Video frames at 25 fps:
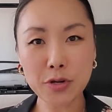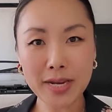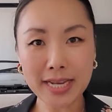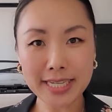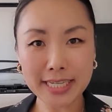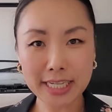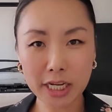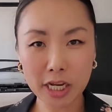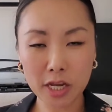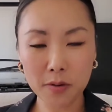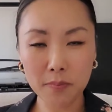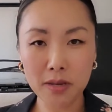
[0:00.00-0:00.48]
get
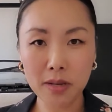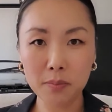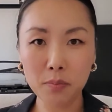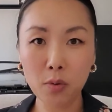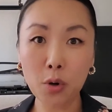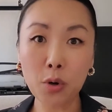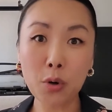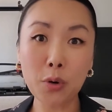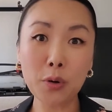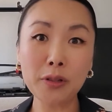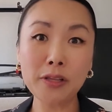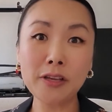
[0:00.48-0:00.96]
to commit
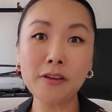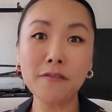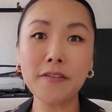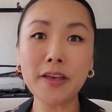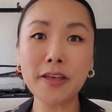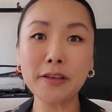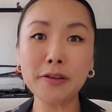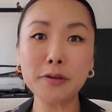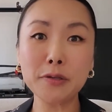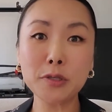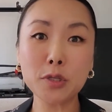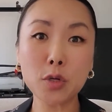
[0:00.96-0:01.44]
more early
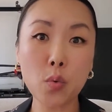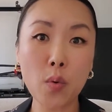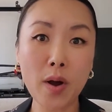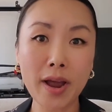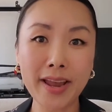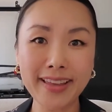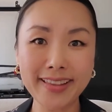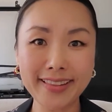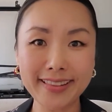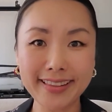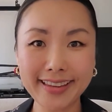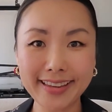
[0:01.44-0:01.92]
failures
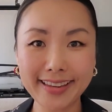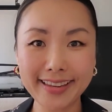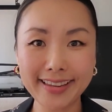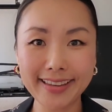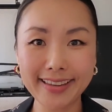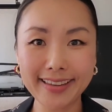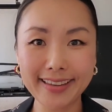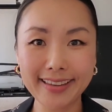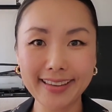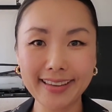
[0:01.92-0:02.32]
quietly.